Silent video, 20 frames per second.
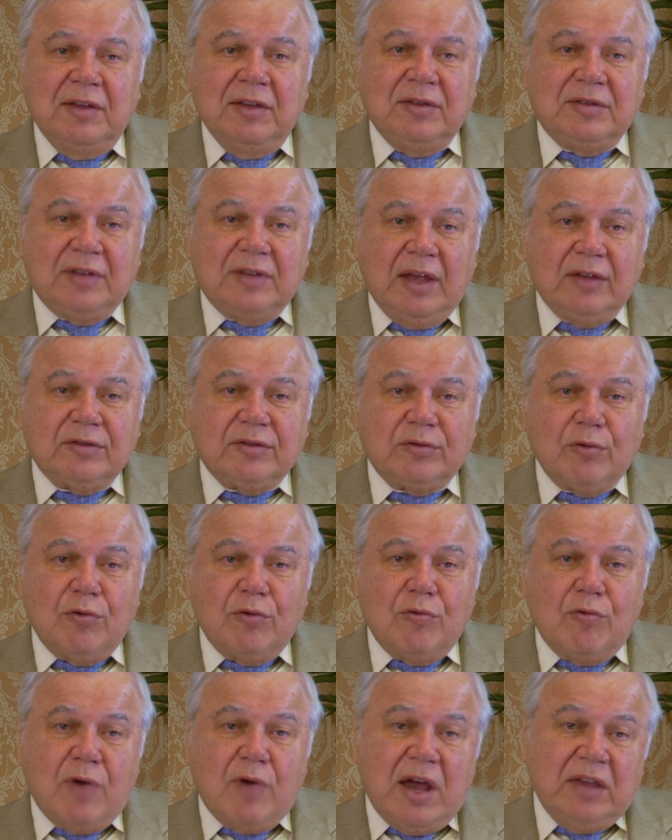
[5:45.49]
Says
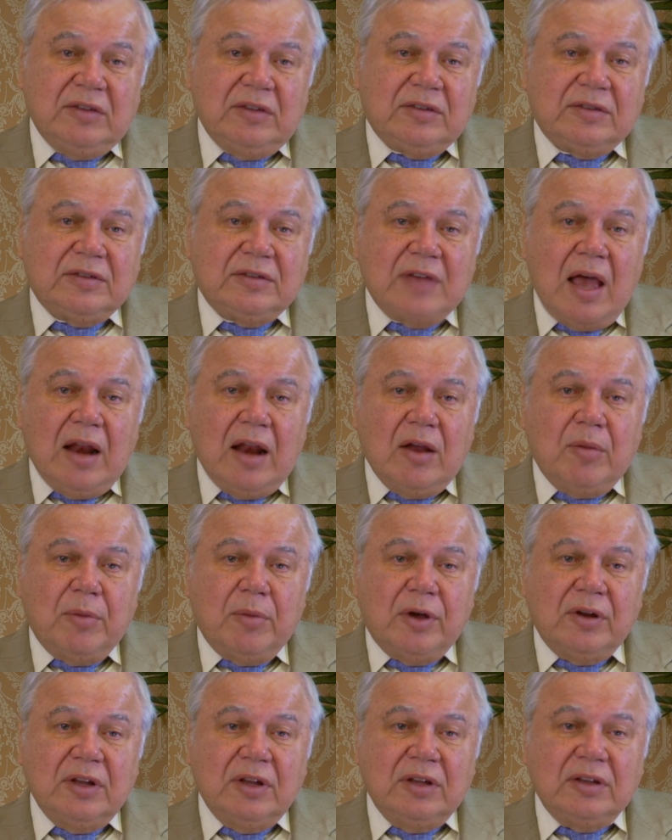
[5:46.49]
wise
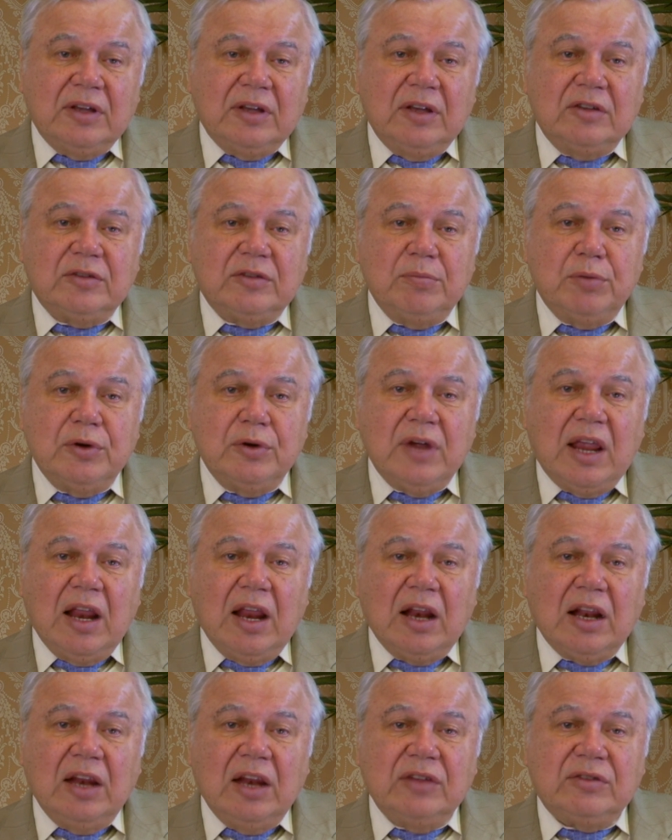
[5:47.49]
Solomon in his book
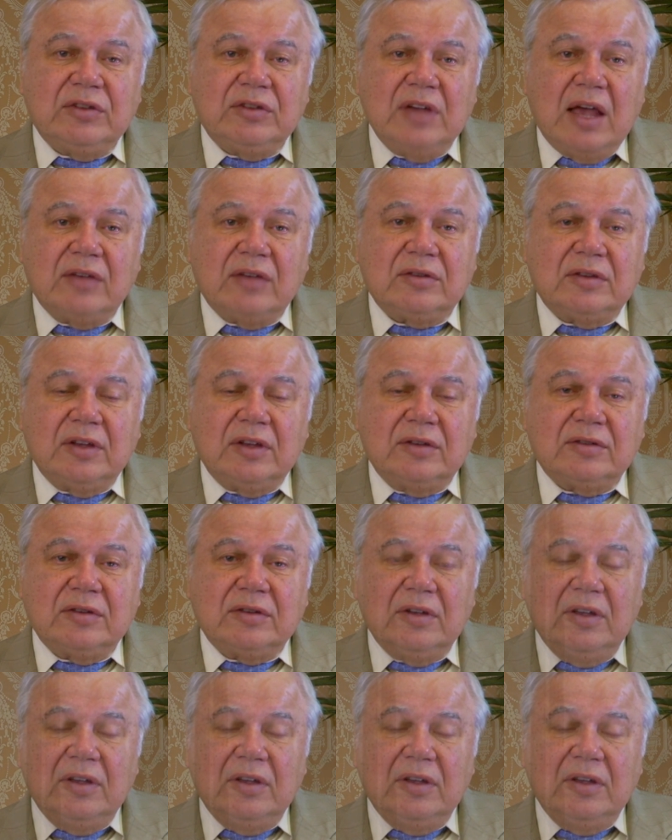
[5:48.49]
Ecclesiastes